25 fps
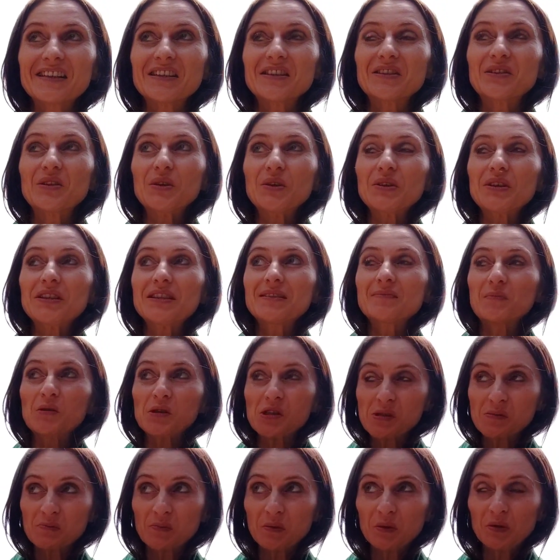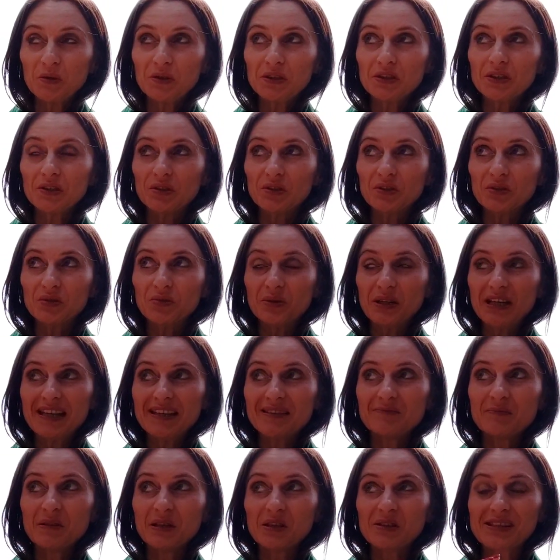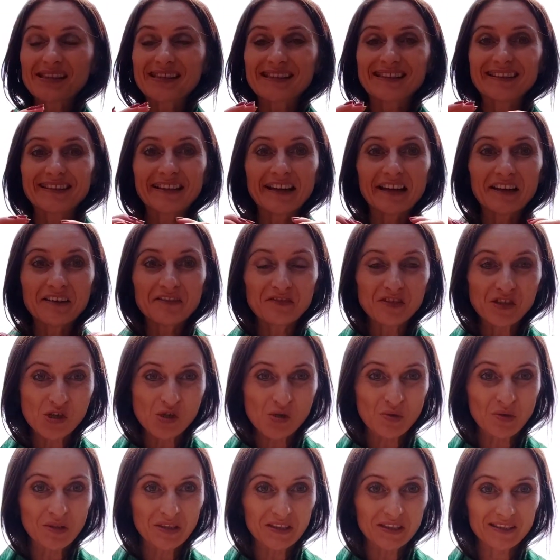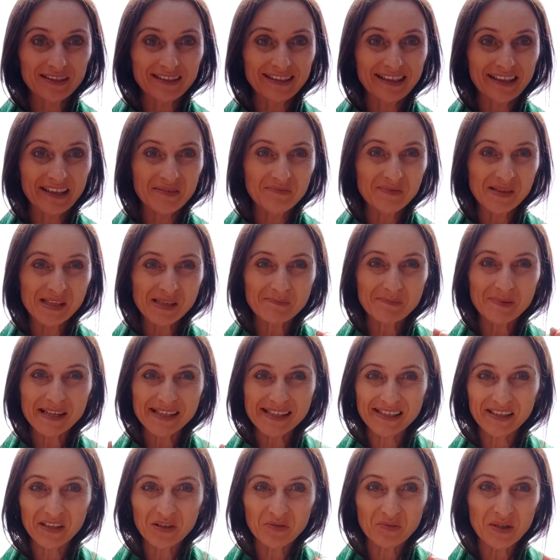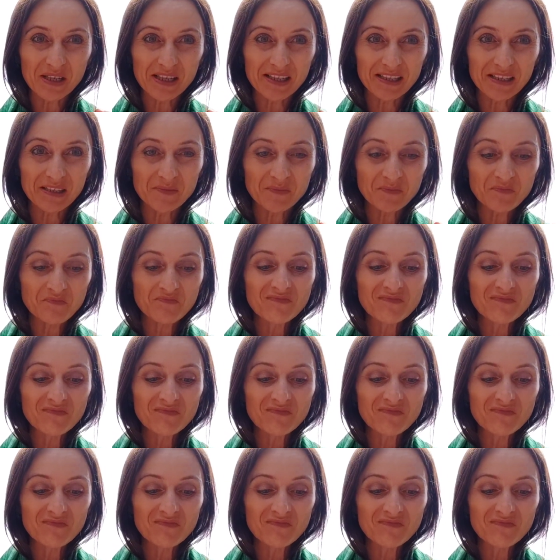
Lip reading: don't postpone, don't wait, because life is short, time is passing quickly.